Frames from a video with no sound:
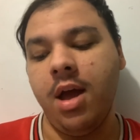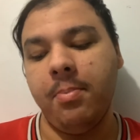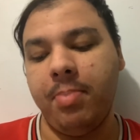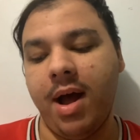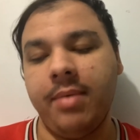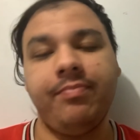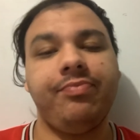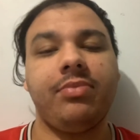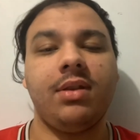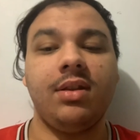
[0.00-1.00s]
but
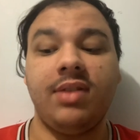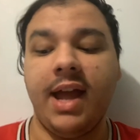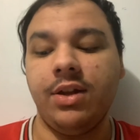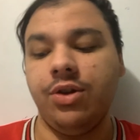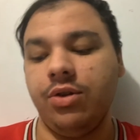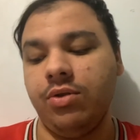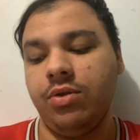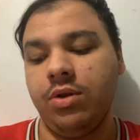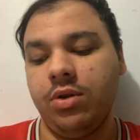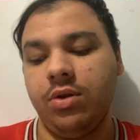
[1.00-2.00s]
they knew
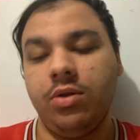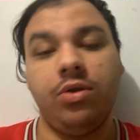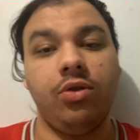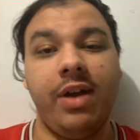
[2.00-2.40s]
through